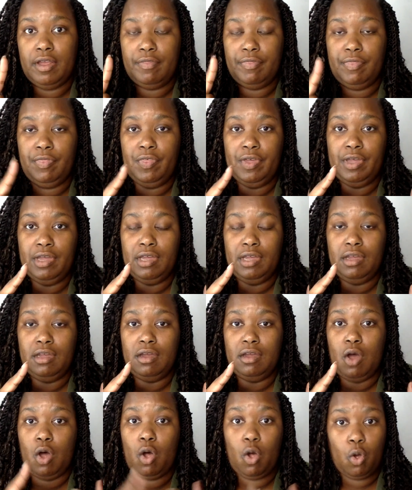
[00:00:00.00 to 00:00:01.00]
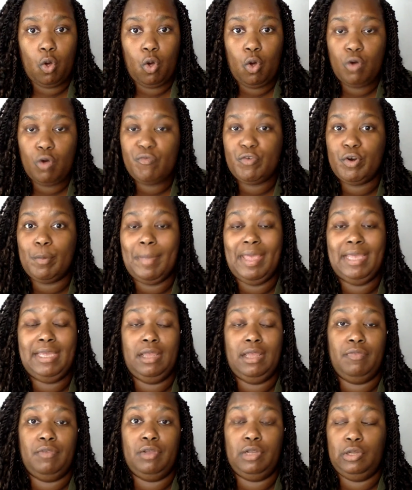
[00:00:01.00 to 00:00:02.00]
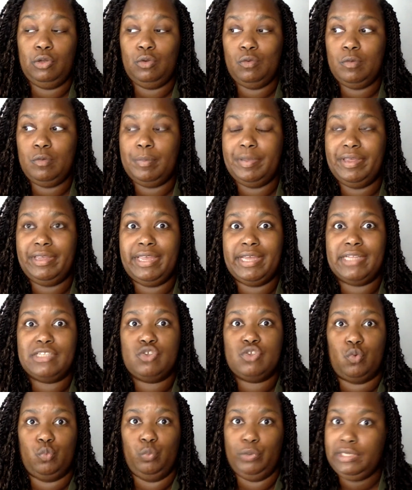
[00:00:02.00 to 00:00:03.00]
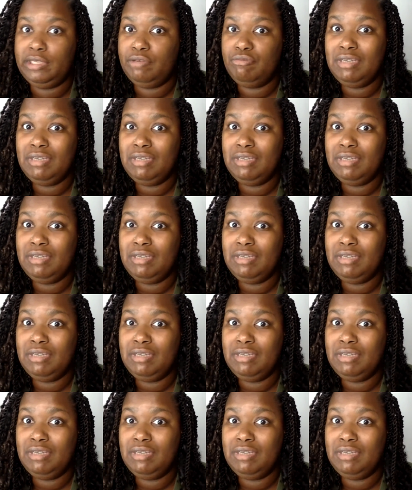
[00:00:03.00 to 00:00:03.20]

The hole for making the loop gets really,